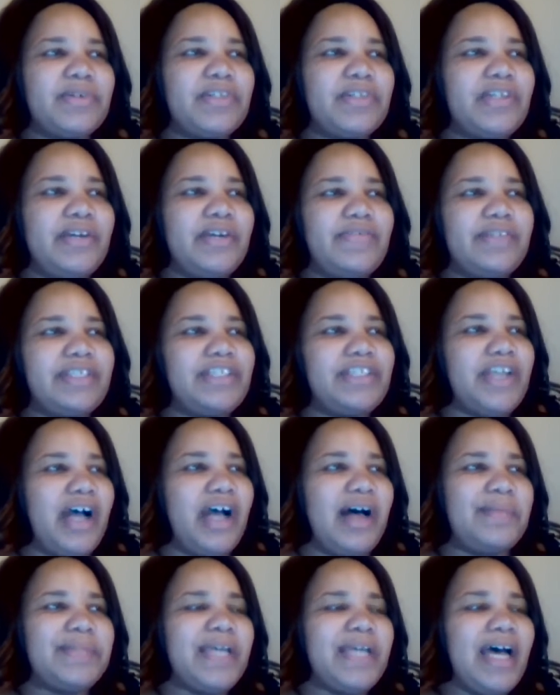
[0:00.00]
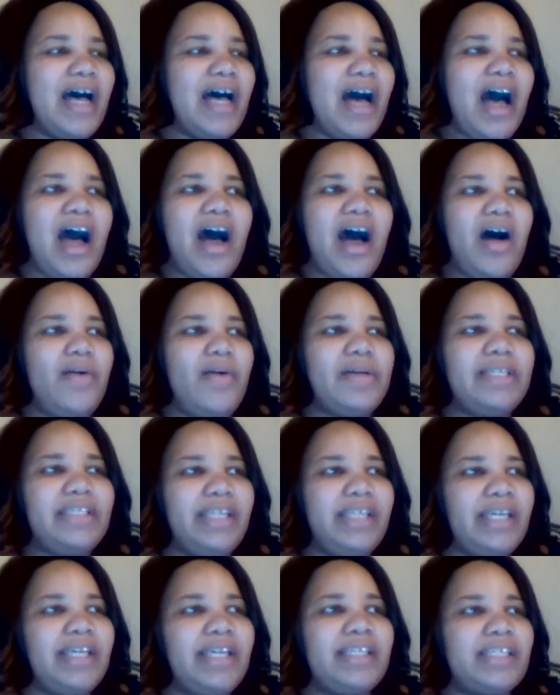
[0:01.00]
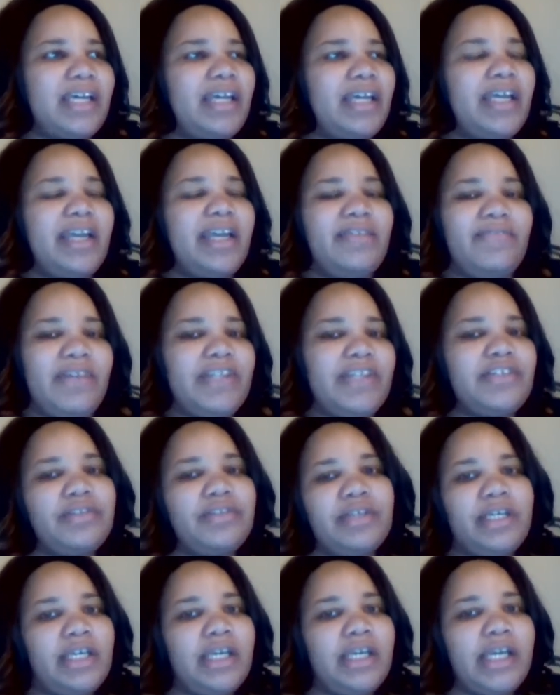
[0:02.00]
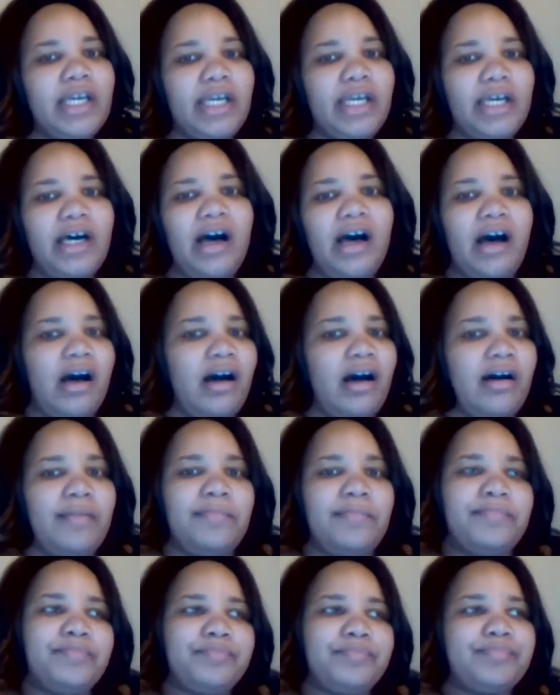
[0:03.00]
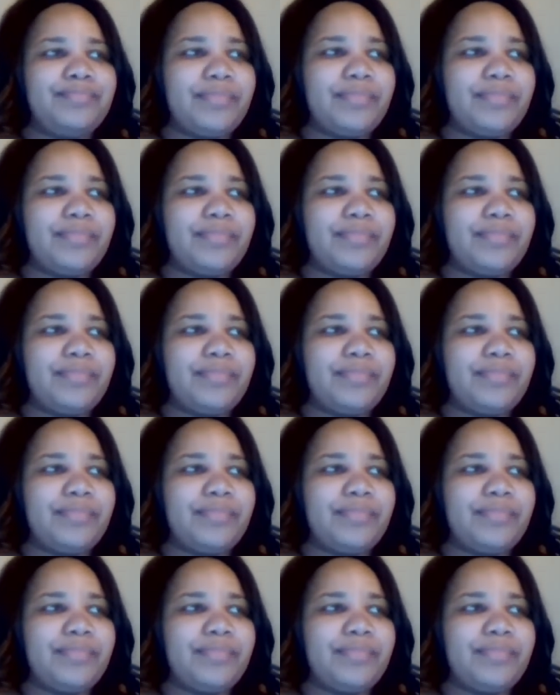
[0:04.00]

service jobs, I always think it's going to eventually um,